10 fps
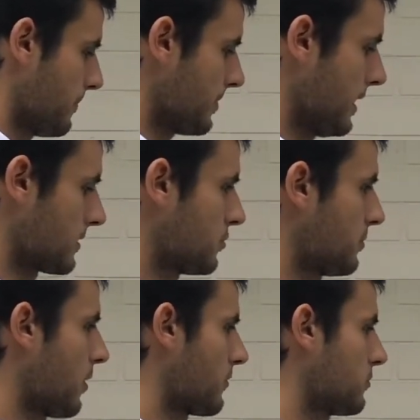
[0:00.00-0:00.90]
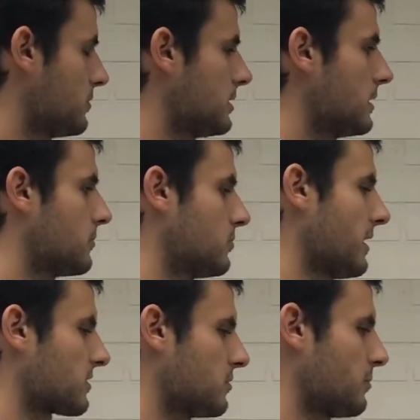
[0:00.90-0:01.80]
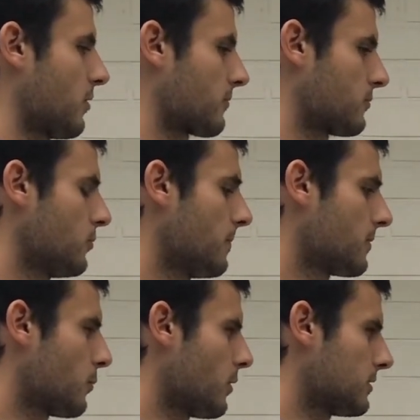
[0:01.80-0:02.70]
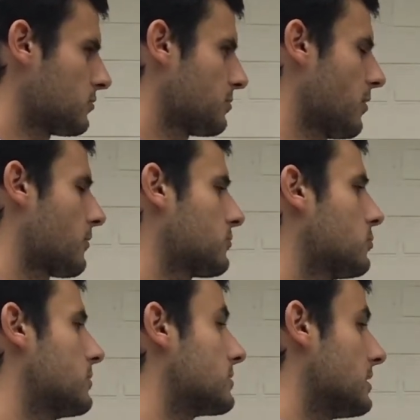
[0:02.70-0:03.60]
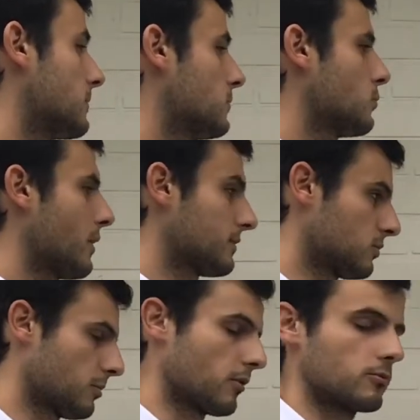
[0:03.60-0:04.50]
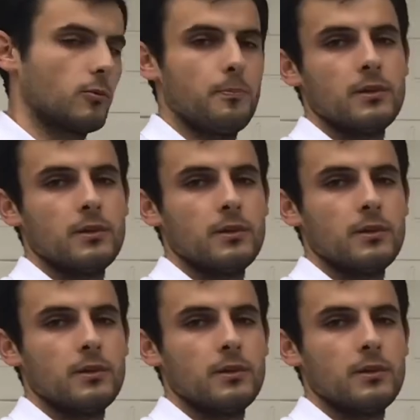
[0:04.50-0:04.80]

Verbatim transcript: x to the power of 2 is equal to x to the power of 2, y to the power of 2 is equal to y to the power of 2.